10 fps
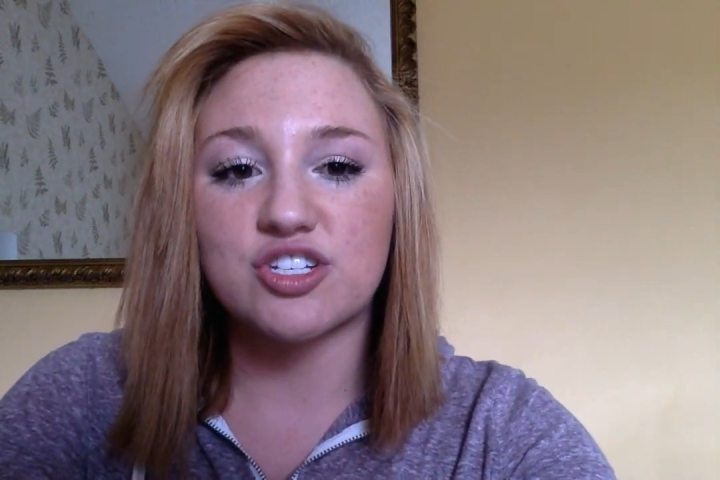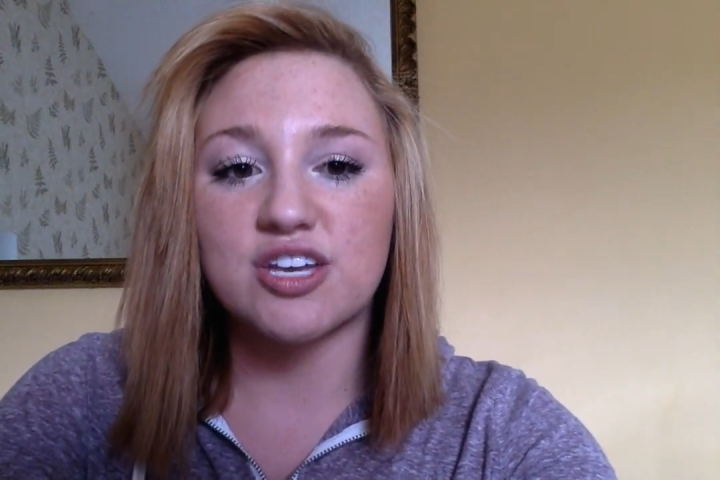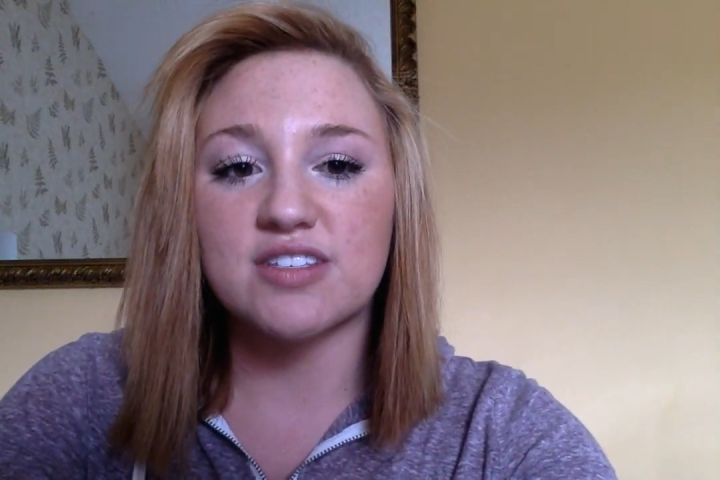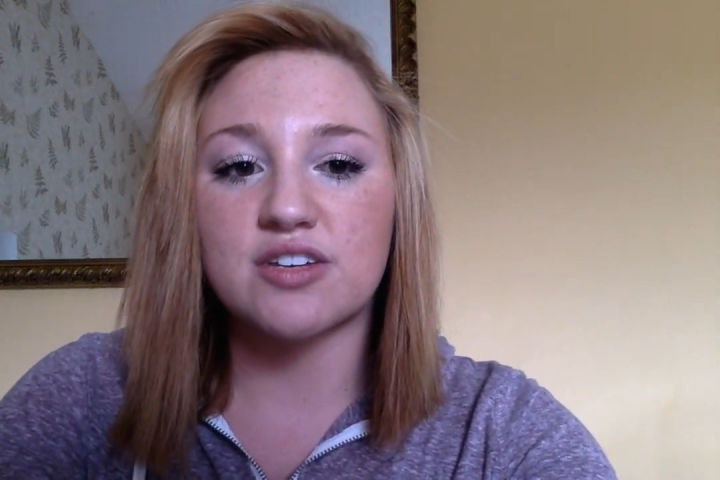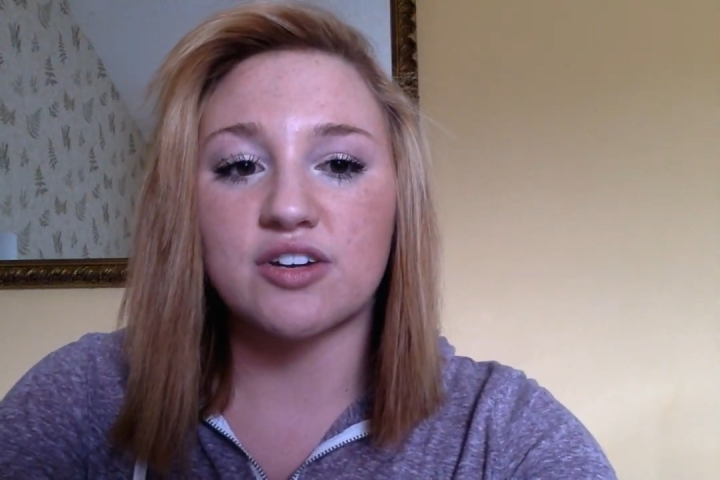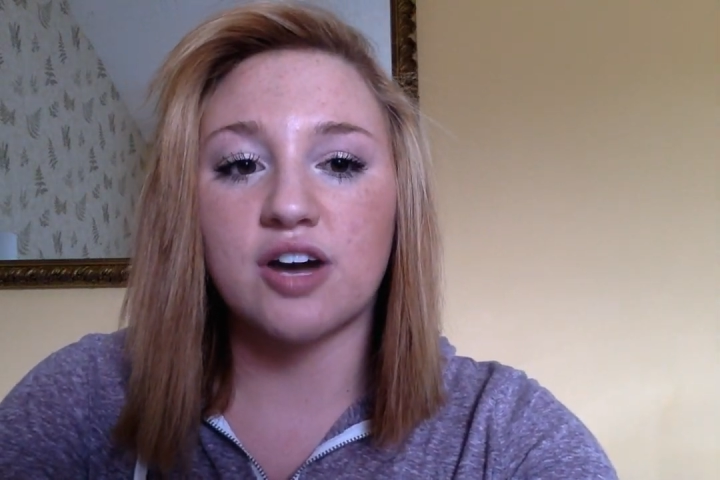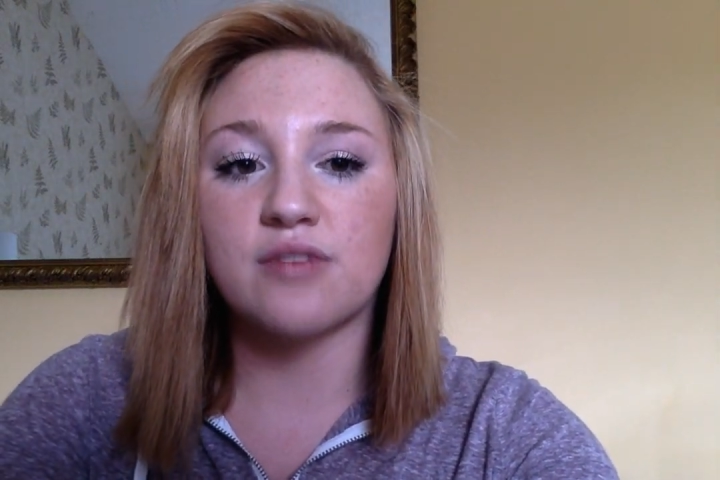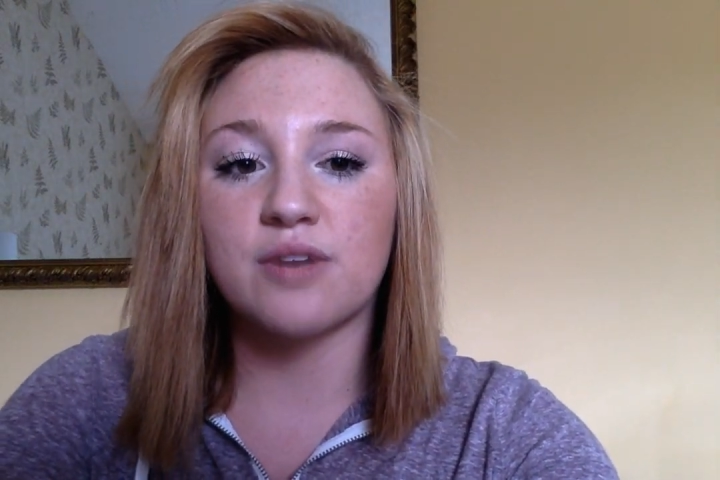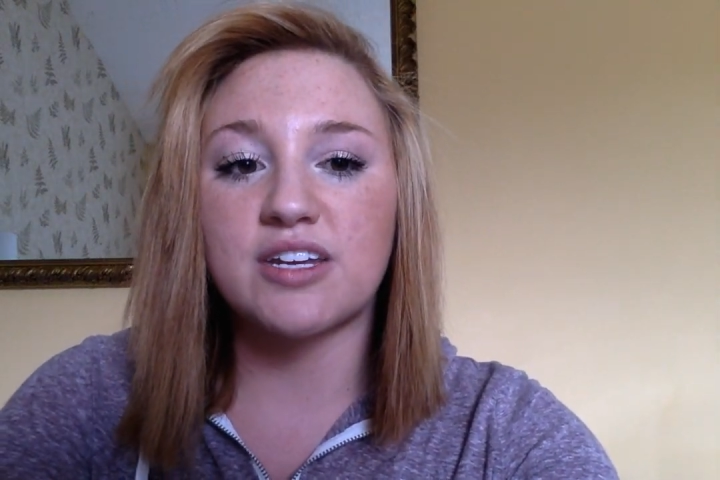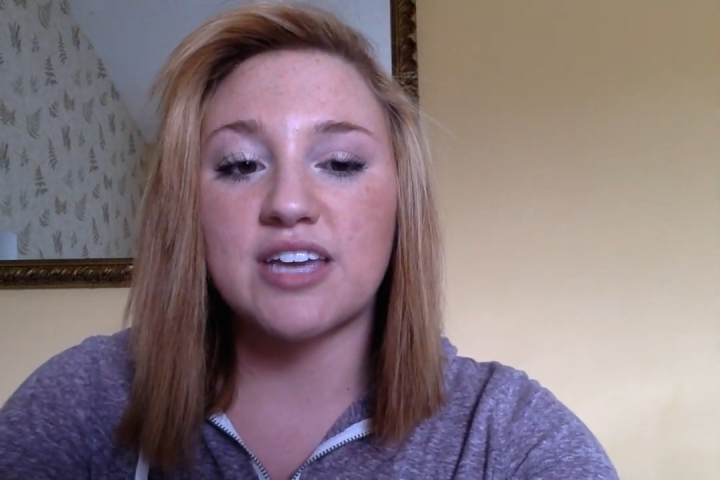she has
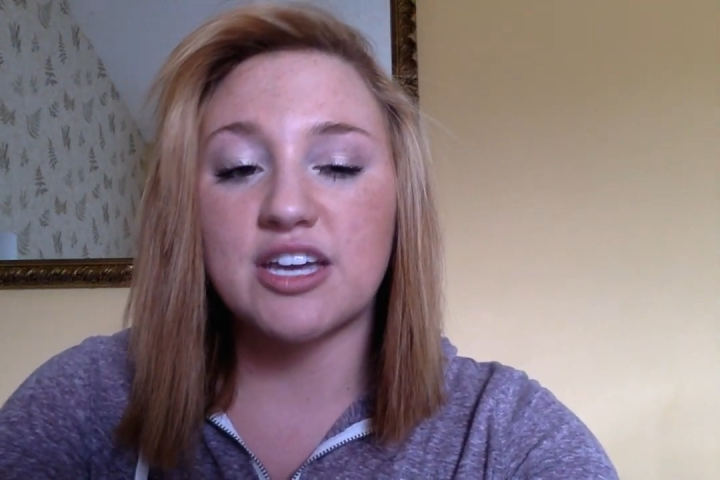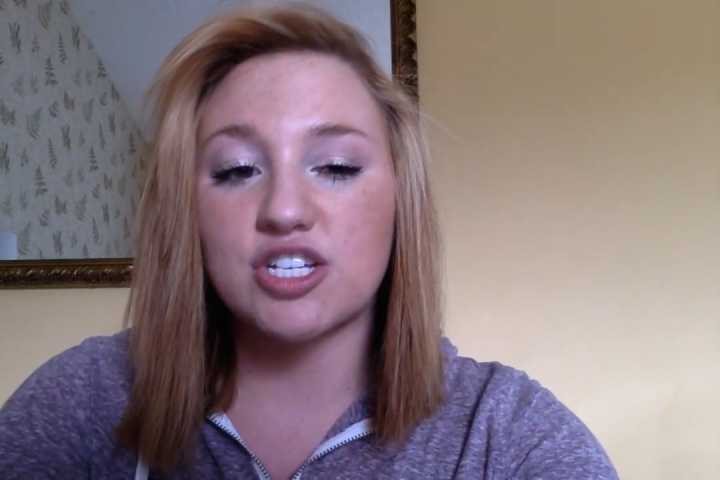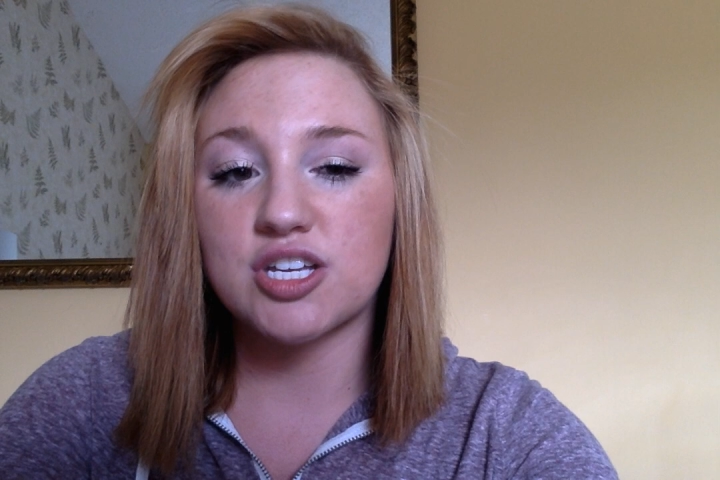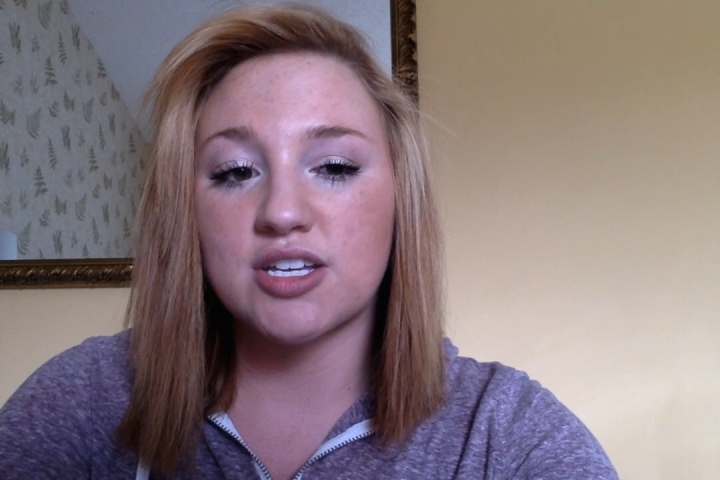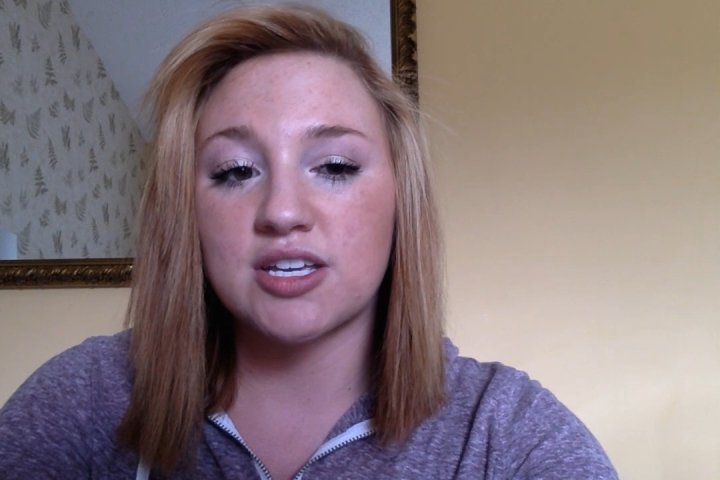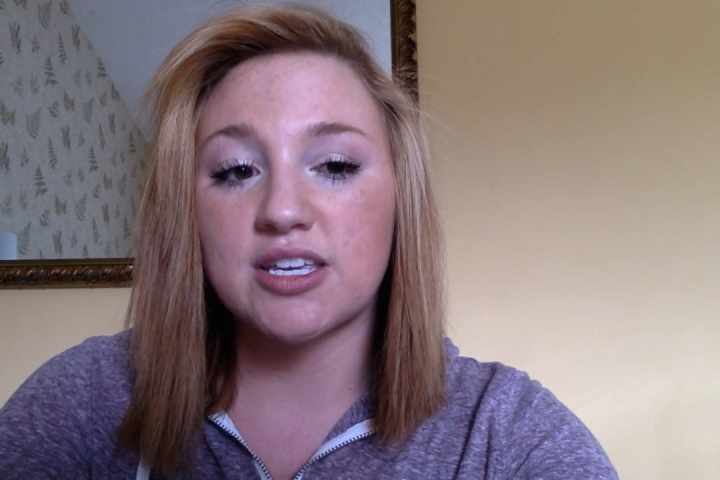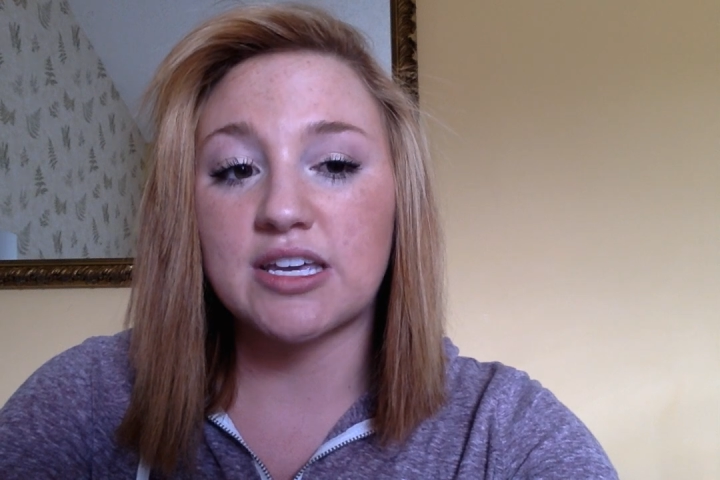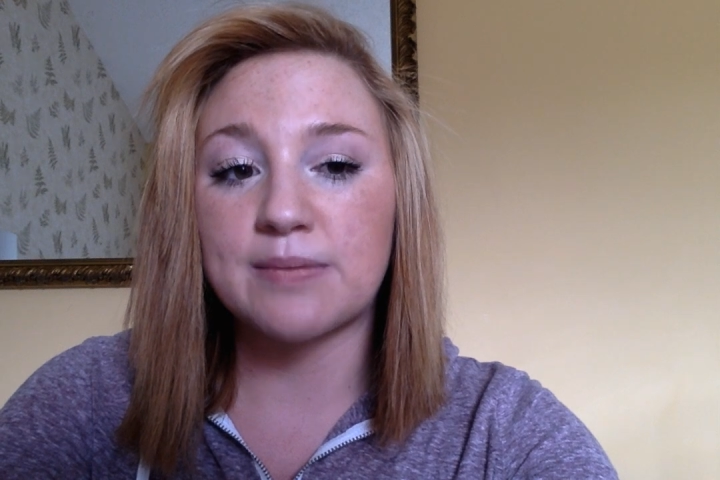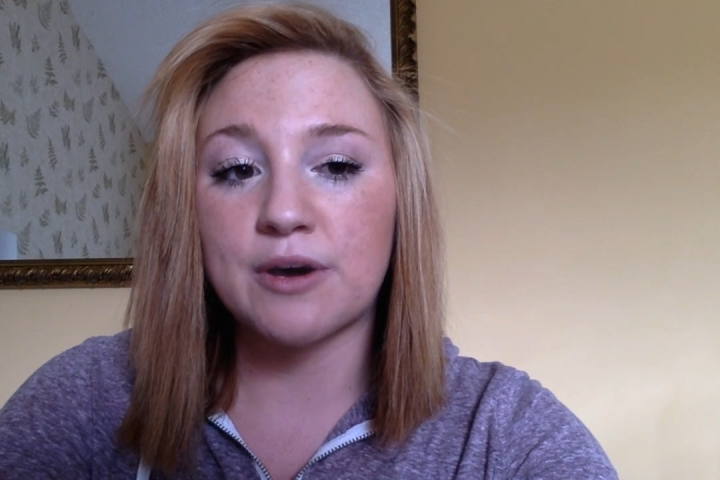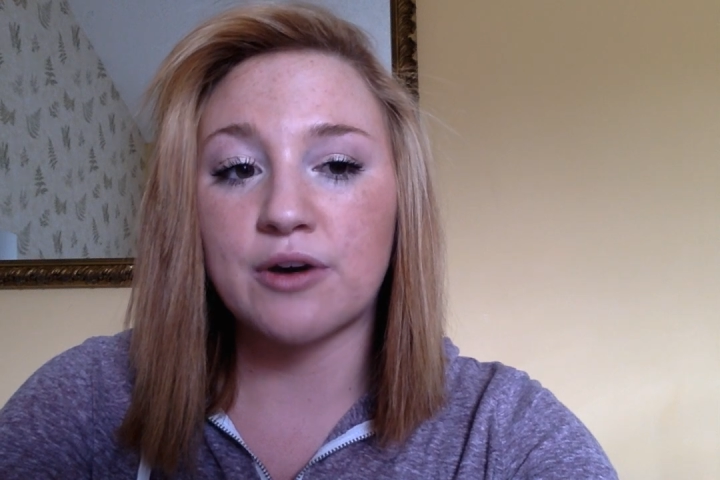undergone radiation,
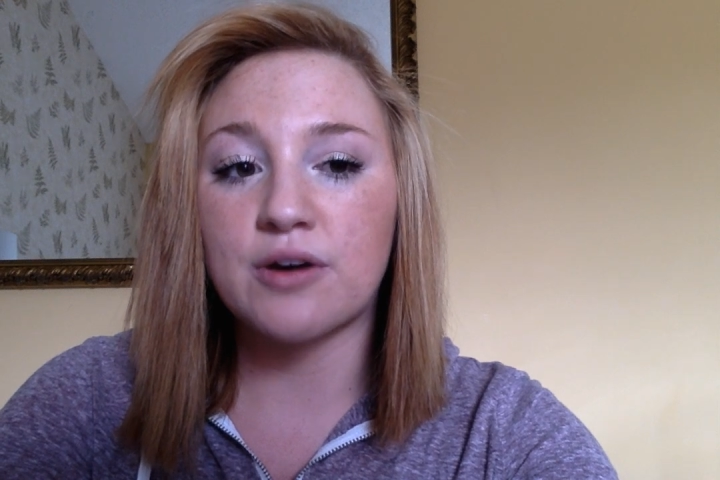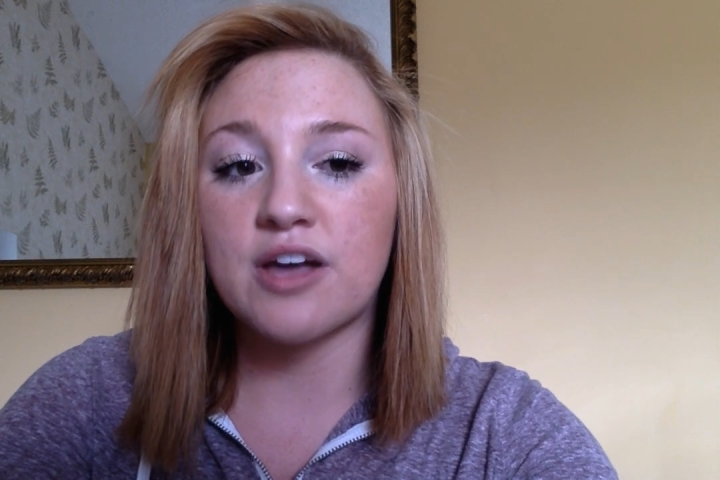chemo,